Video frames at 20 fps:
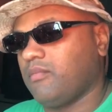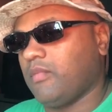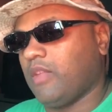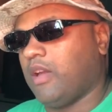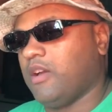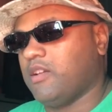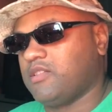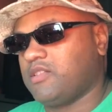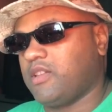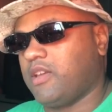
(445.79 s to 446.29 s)

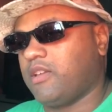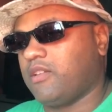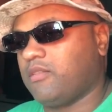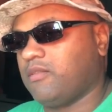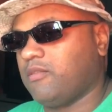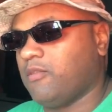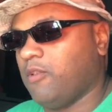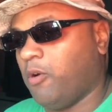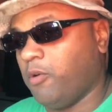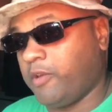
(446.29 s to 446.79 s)
I was like,
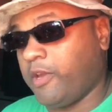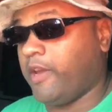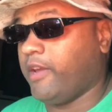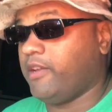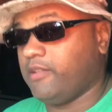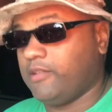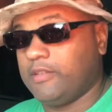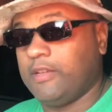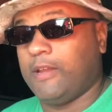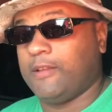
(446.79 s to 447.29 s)

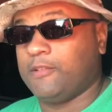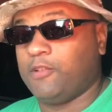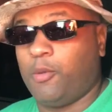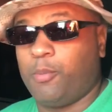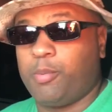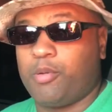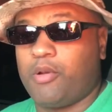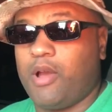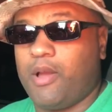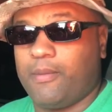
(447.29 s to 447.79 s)
"Okay, yeah,
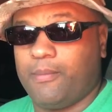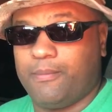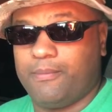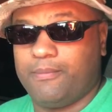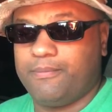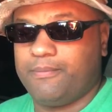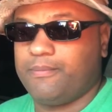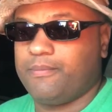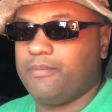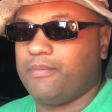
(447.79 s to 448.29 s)
no problem."
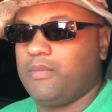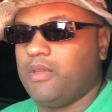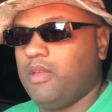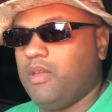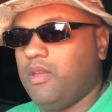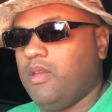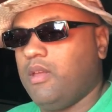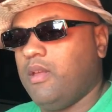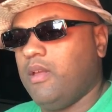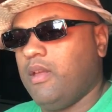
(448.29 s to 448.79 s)

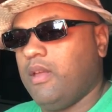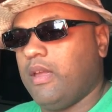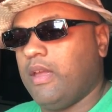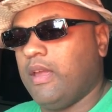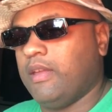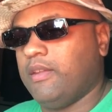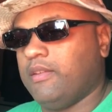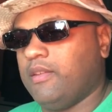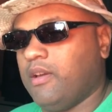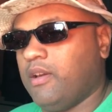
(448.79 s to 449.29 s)

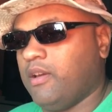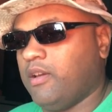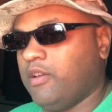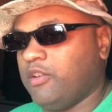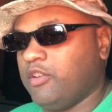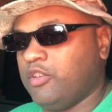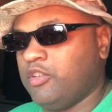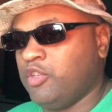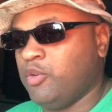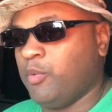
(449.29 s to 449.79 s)
And
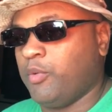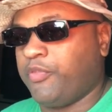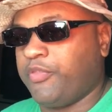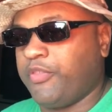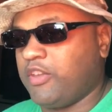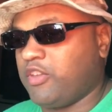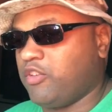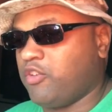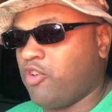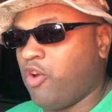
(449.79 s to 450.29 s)
you would
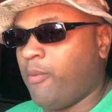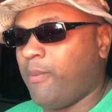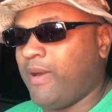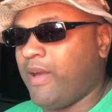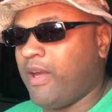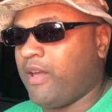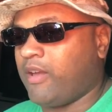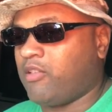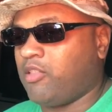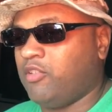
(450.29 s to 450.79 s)
think you go
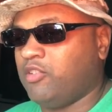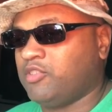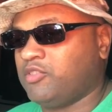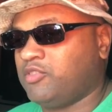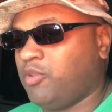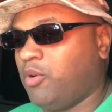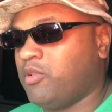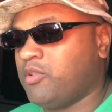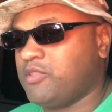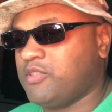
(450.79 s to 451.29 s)
behind
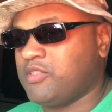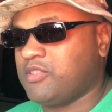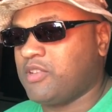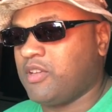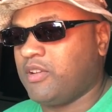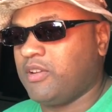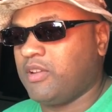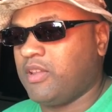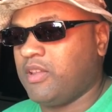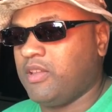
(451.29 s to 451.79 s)
closed doors, it's
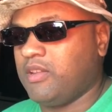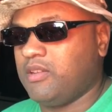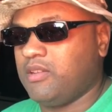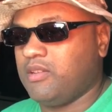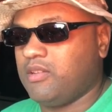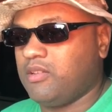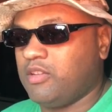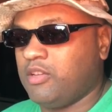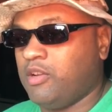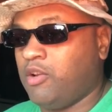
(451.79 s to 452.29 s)
gonna get,
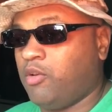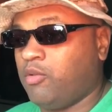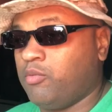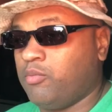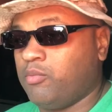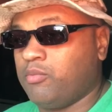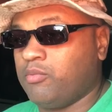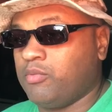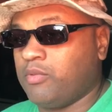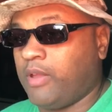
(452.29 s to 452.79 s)

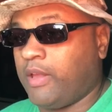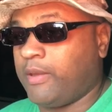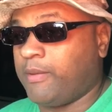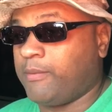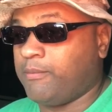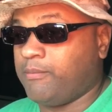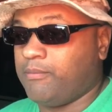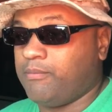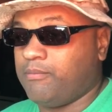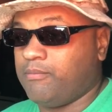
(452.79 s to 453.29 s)

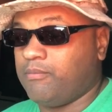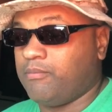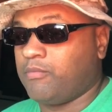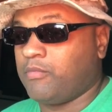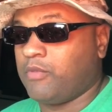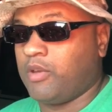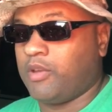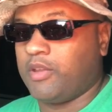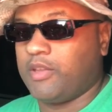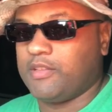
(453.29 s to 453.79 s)

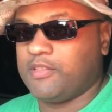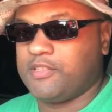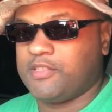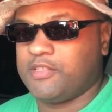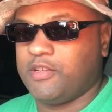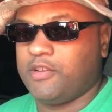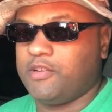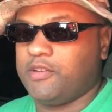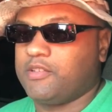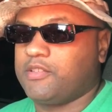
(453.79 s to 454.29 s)
gonna get
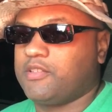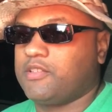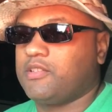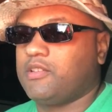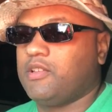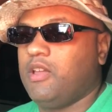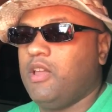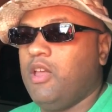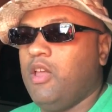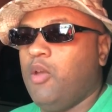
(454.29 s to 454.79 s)
serious.
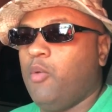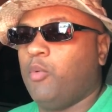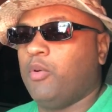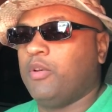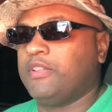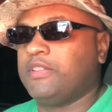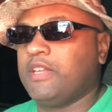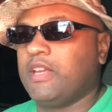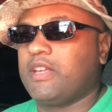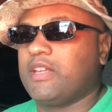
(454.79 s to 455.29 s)

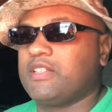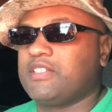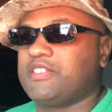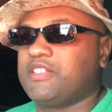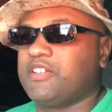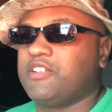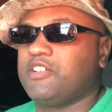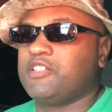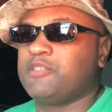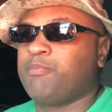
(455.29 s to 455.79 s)
Well, it did get
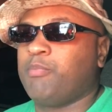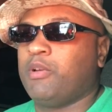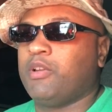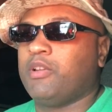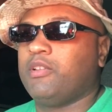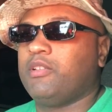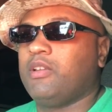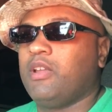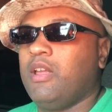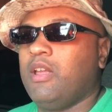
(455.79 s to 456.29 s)
serious, but